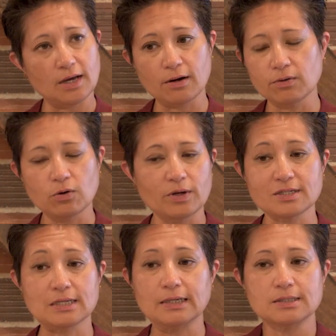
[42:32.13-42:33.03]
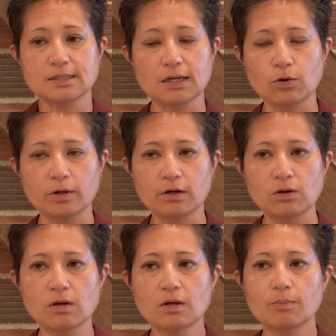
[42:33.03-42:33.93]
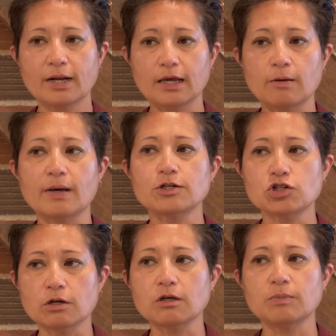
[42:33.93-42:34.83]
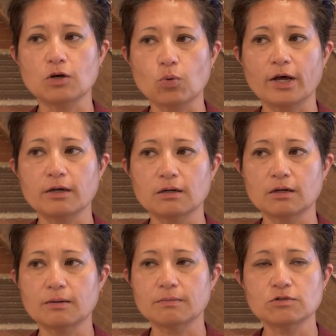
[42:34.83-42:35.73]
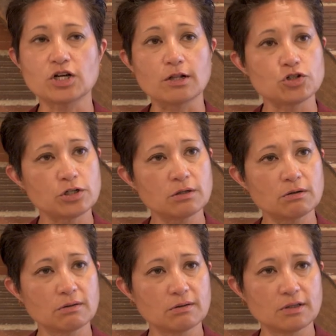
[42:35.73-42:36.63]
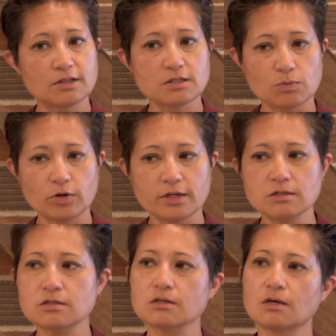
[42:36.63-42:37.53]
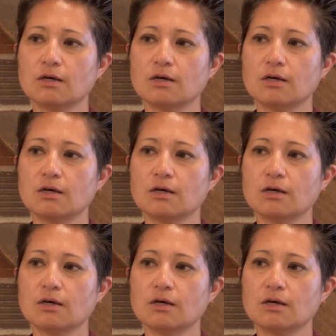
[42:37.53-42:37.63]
I don't know what it's like to date a widow, but I can imagine it can be quite challenging in some ways.